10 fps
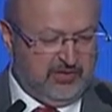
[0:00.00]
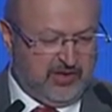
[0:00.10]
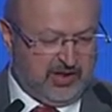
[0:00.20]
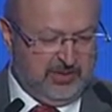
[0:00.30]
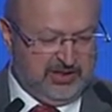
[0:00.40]

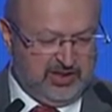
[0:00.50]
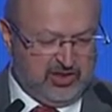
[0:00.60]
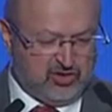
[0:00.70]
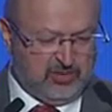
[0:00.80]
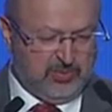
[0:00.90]

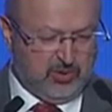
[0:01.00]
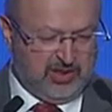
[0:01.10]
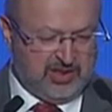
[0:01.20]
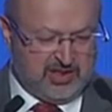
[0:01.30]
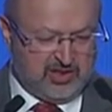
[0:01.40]
fragmentation and
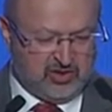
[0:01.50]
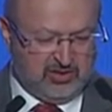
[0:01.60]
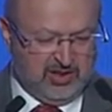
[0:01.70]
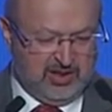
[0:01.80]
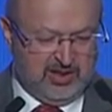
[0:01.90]
polarization